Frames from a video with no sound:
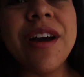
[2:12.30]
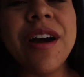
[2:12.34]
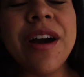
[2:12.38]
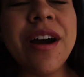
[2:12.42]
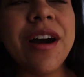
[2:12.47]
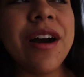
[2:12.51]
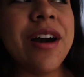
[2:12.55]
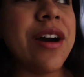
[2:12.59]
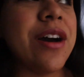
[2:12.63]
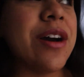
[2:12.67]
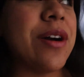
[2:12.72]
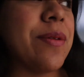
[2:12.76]

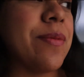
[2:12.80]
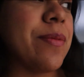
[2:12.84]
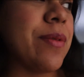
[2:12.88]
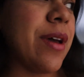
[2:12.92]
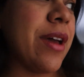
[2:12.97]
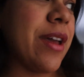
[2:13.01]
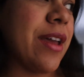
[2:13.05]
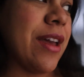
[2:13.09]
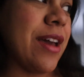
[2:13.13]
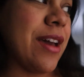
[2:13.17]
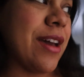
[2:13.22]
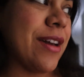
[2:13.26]
I
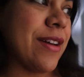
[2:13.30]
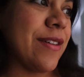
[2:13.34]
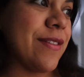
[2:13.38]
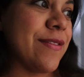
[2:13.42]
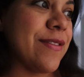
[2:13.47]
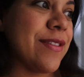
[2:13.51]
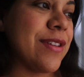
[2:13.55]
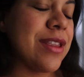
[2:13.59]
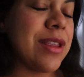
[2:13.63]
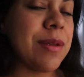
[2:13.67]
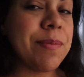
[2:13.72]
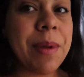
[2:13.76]

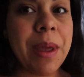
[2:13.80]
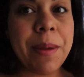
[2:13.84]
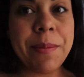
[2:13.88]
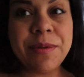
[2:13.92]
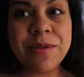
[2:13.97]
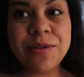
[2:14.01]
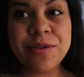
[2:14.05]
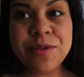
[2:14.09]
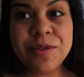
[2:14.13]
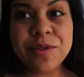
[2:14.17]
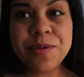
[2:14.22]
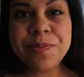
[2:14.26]
have the
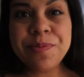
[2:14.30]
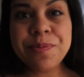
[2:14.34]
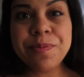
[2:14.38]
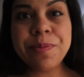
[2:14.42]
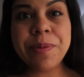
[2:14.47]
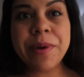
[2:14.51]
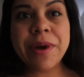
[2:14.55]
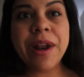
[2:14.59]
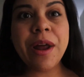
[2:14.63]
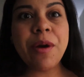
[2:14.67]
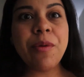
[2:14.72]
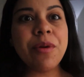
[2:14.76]
baby's room,
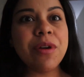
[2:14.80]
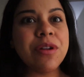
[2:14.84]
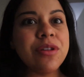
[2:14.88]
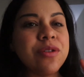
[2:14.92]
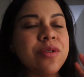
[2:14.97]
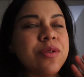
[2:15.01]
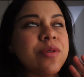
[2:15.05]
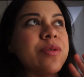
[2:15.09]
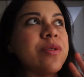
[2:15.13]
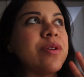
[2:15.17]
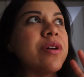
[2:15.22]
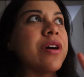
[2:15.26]
but I want to
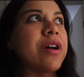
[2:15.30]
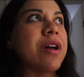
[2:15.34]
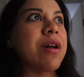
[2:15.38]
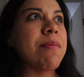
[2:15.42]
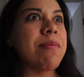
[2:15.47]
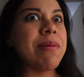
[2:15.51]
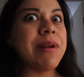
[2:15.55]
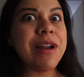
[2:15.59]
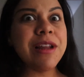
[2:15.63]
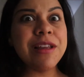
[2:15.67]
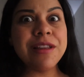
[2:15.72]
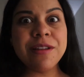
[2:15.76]
do a
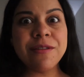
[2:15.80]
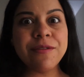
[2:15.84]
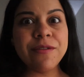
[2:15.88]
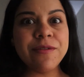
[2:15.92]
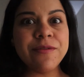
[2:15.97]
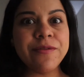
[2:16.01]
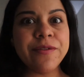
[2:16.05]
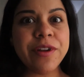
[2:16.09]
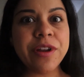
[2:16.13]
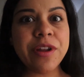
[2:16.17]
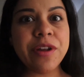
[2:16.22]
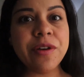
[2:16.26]
completely different
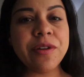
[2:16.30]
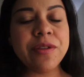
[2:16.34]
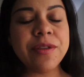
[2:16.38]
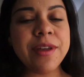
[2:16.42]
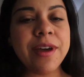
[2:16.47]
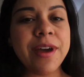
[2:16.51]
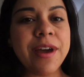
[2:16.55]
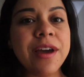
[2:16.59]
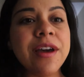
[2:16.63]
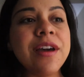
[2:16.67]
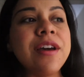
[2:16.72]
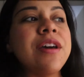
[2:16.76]
video on
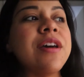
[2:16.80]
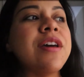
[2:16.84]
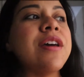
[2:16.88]
that